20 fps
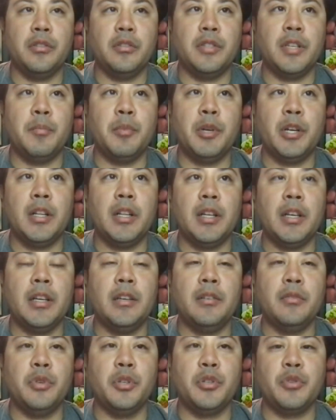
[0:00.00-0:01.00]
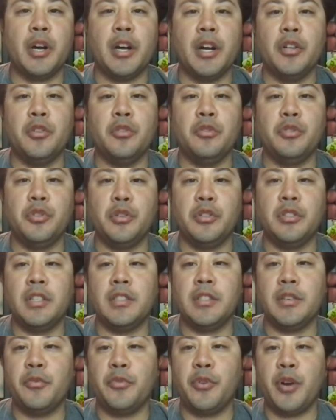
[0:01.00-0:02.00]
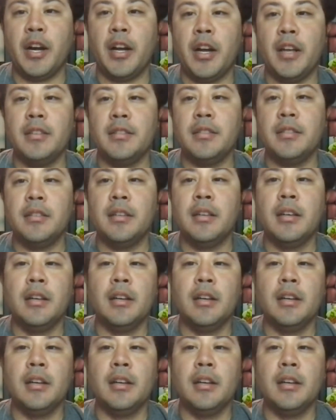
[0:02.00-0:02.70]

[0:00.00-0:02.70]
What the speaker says: typically we try to do Tuesdays and Fridays.